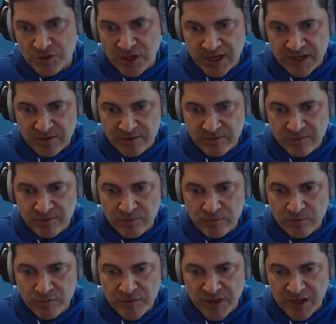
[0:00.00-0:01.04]
kind of
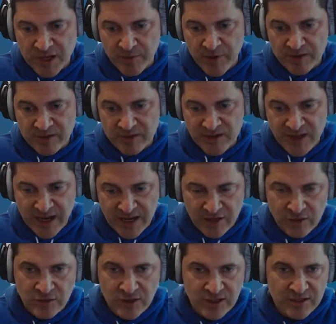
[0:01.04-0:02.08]
think about the data
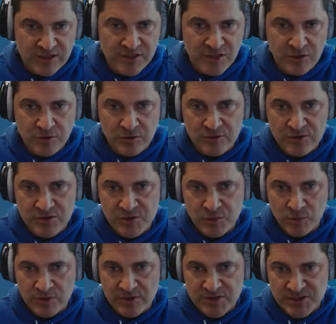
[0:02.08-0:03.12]
you needed to
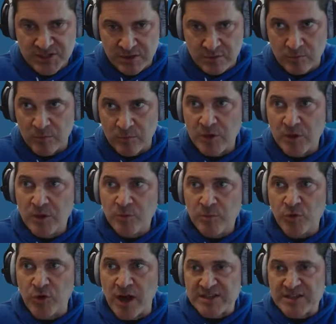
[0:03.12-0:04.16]
use? Were there some
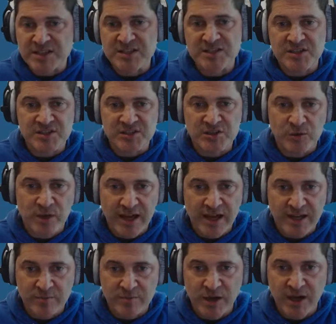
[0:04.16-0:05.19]
processes you
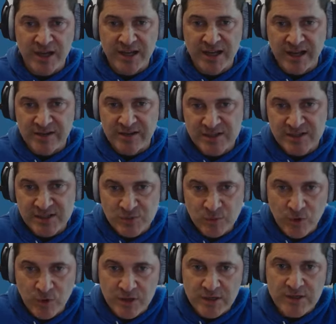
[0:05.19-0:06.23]
had in mind? How did
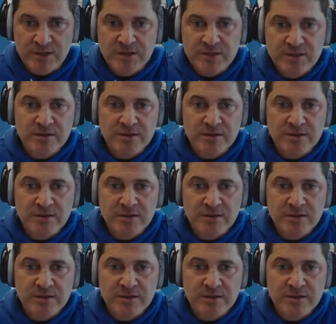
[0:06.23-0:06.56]
this work?